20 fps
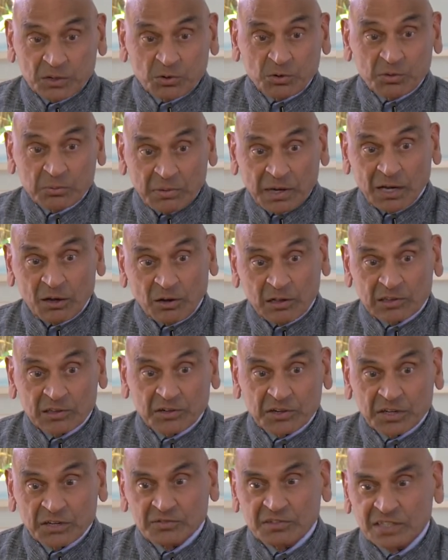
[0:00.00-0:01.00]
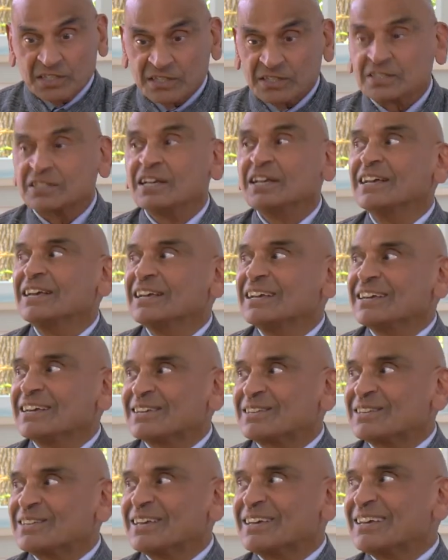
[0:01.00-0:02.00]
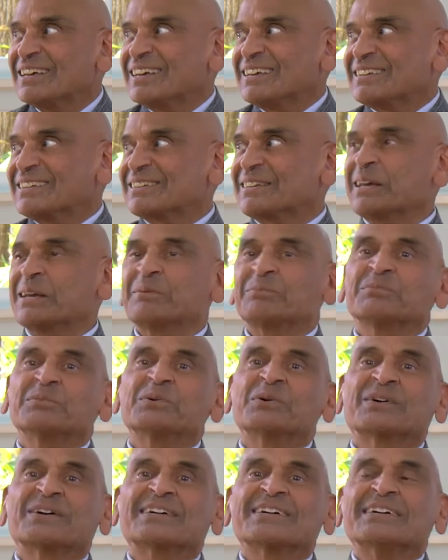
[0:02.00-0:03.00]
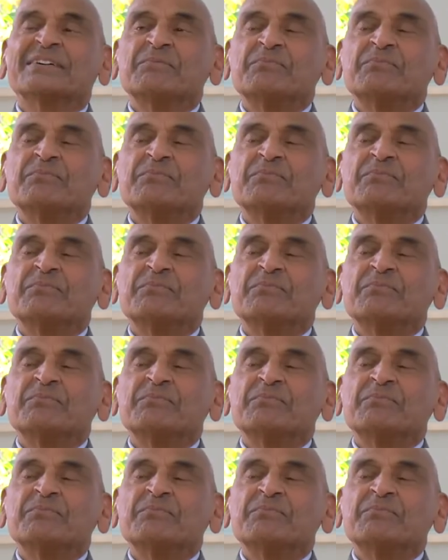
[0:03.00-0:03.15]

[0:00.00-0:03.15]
don't buy all three of these. It's the same book.